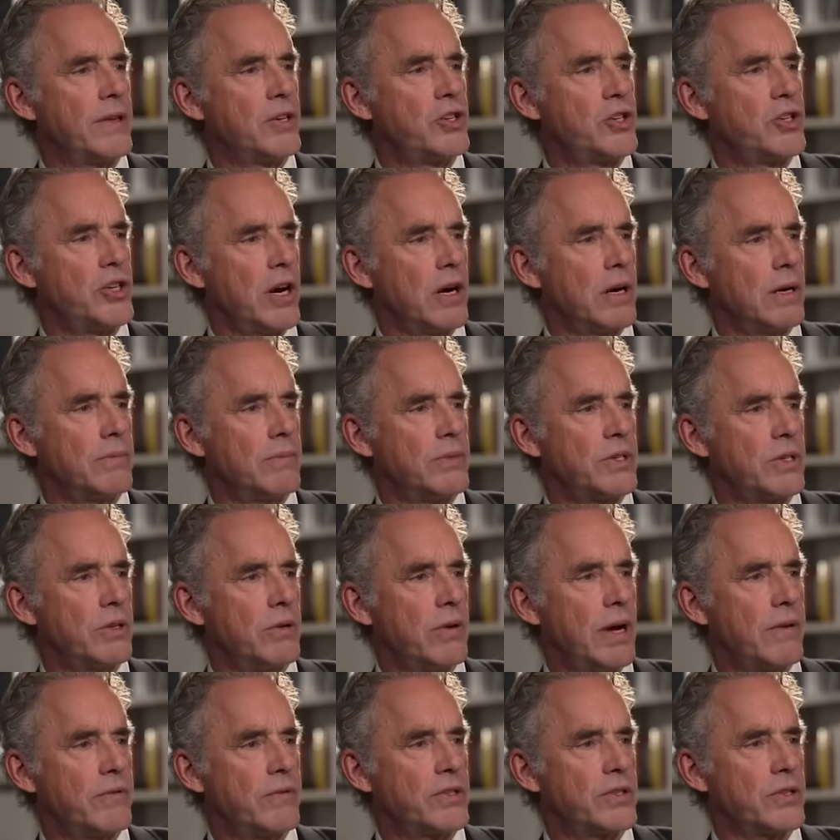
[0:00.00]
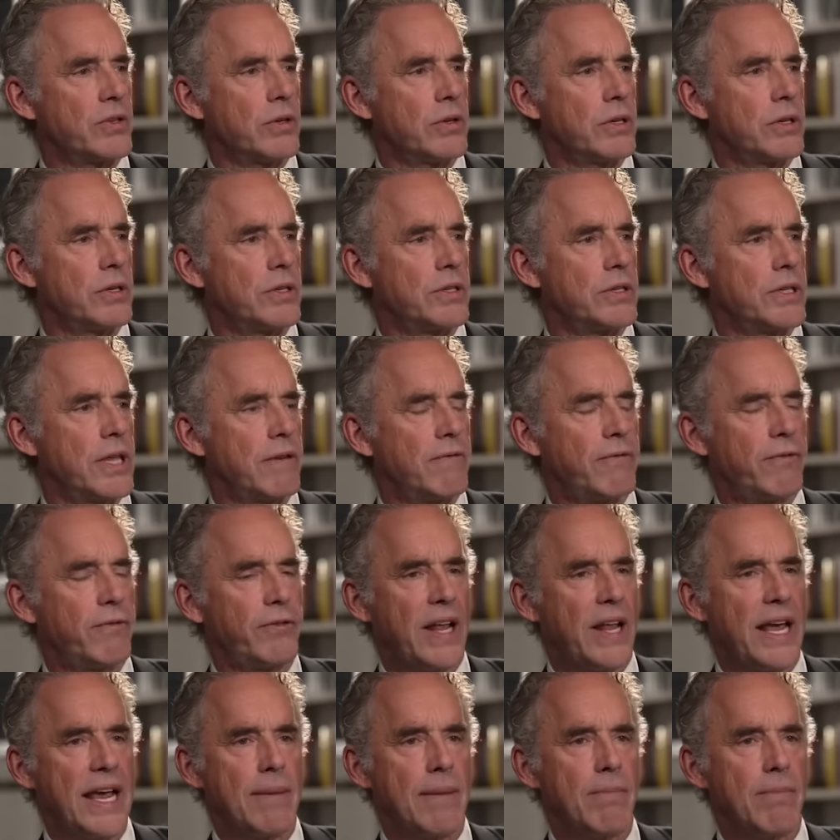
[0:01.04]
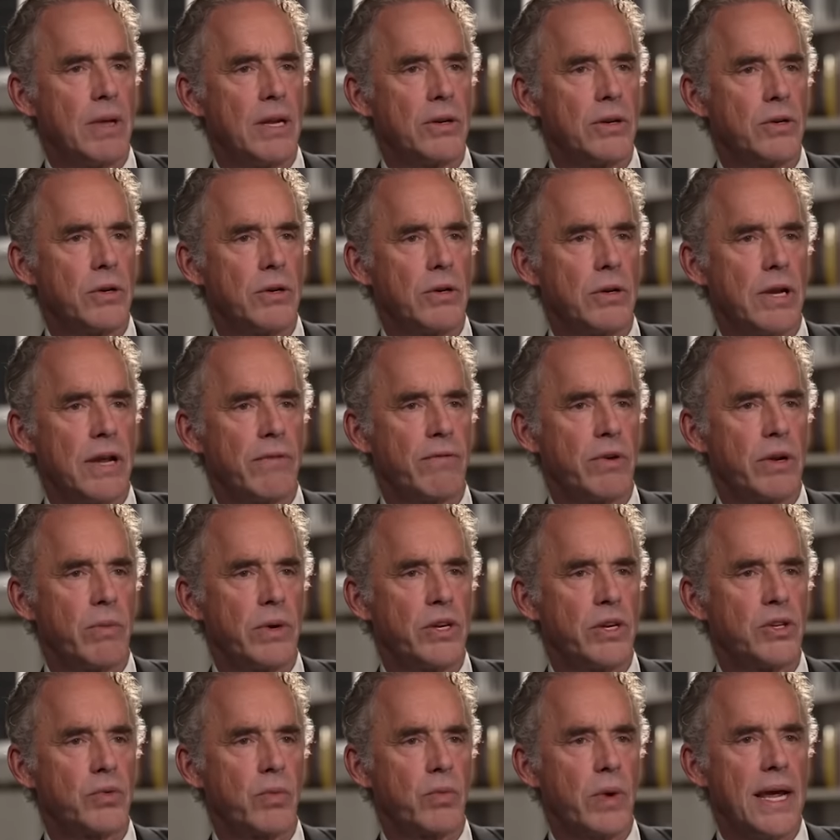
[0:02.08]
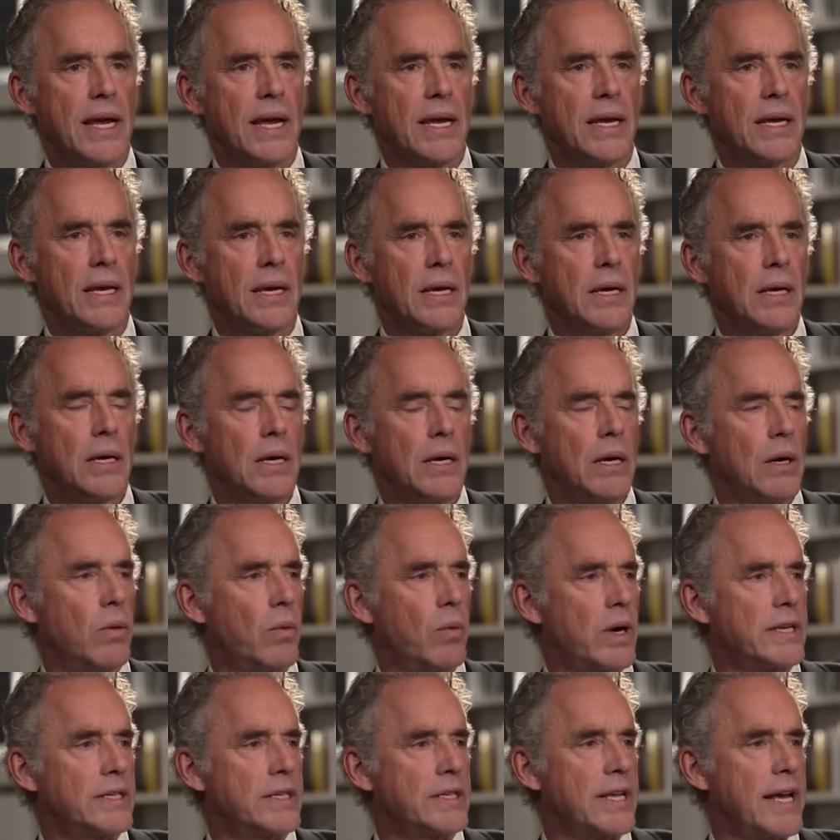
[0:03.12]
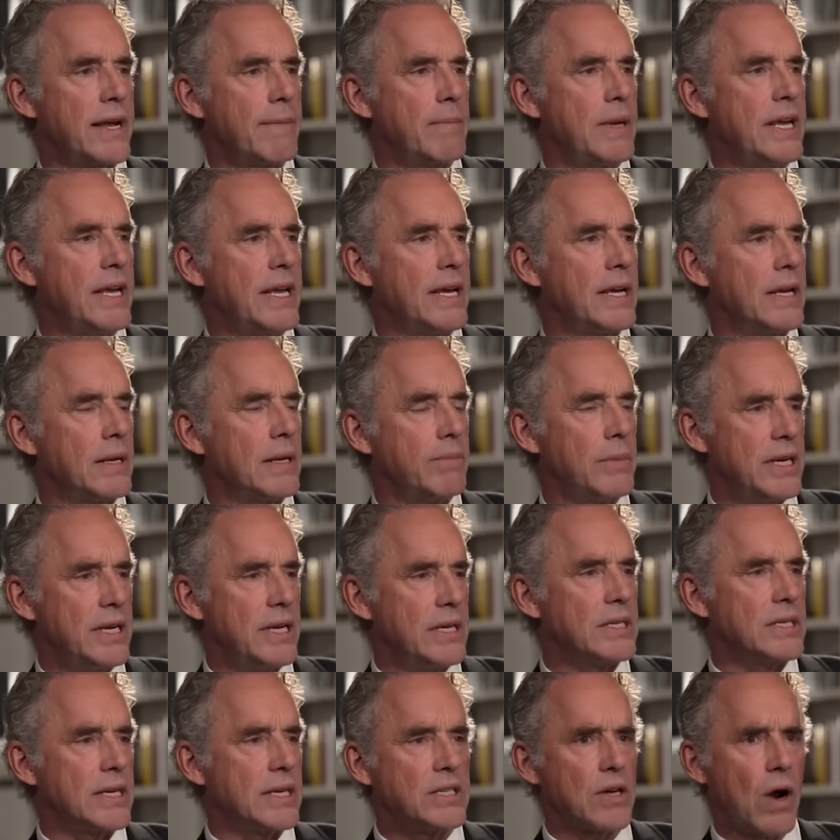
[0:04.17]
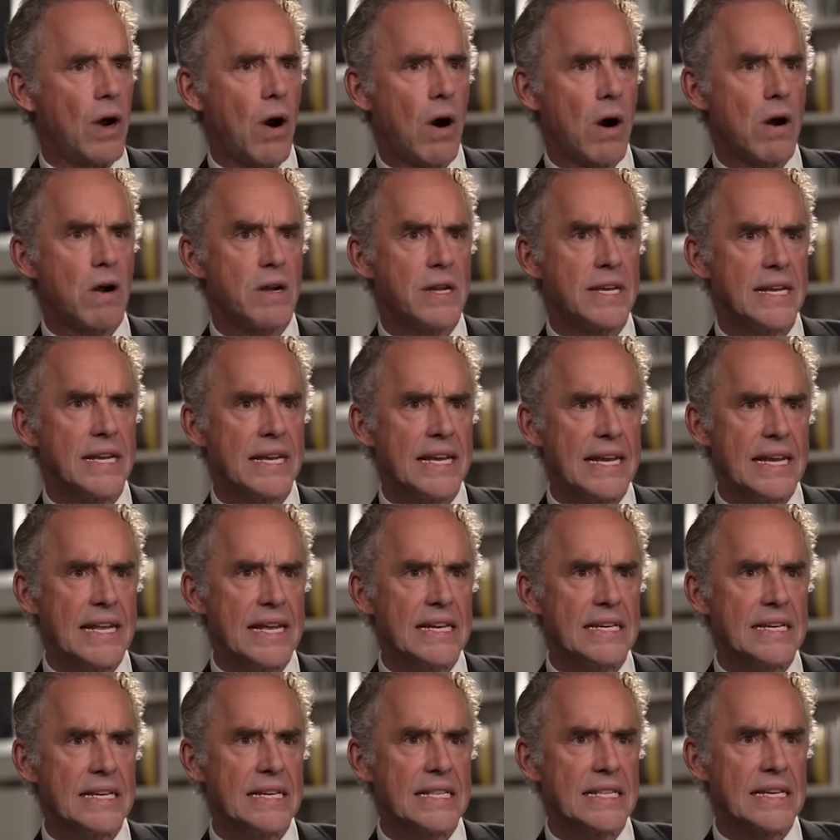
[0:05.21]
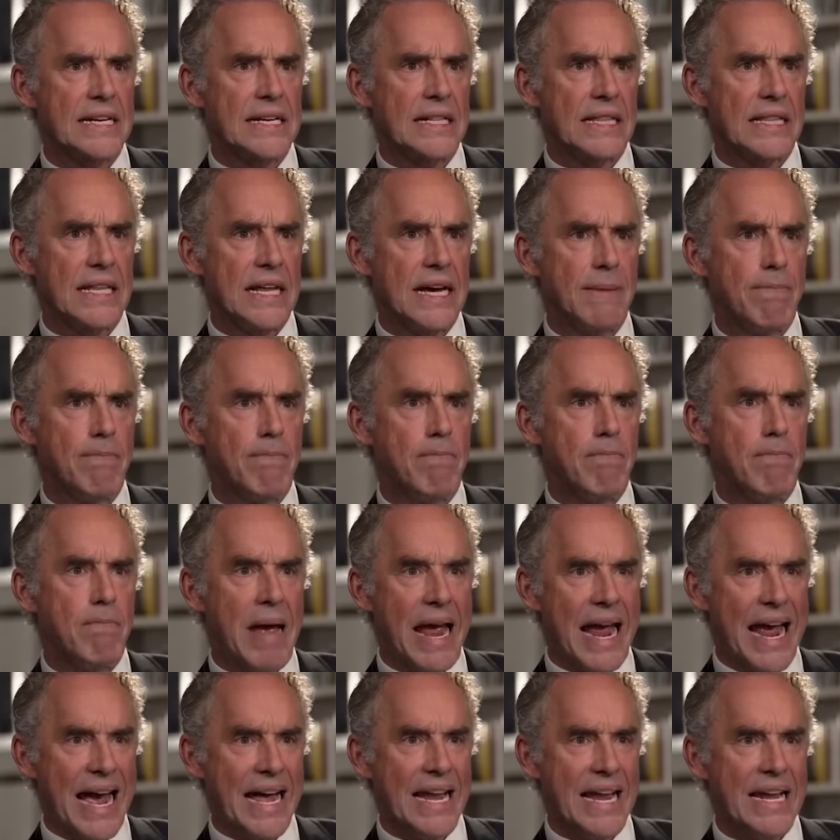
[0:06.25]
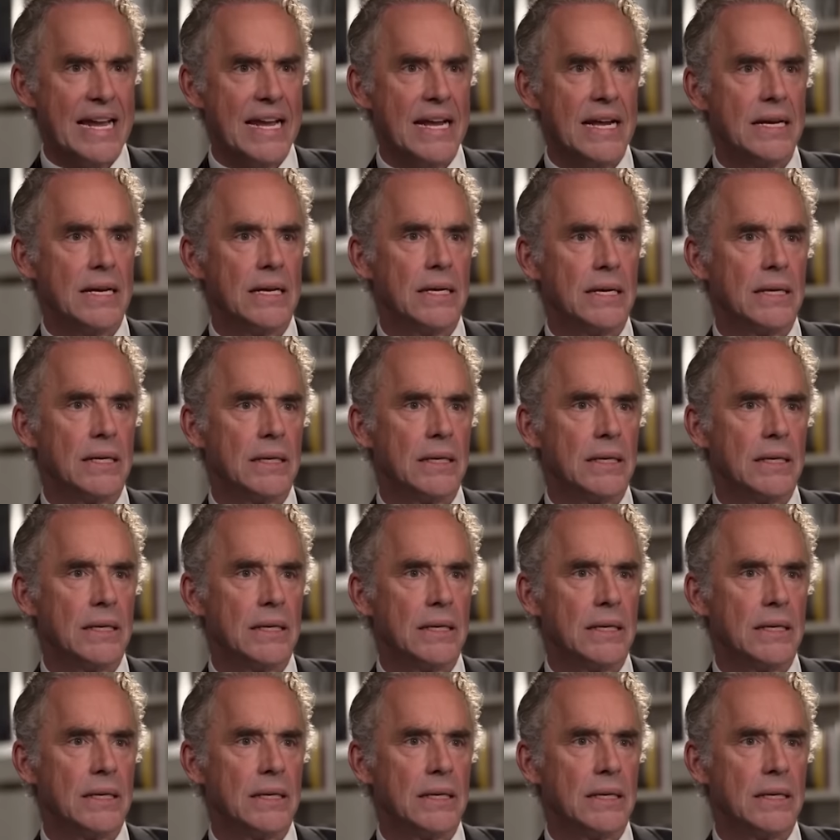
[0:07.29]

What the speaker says: the cherubs who have swords that flame and turn every which way. Well, what does that mean? It means it's hard to get into the club, man.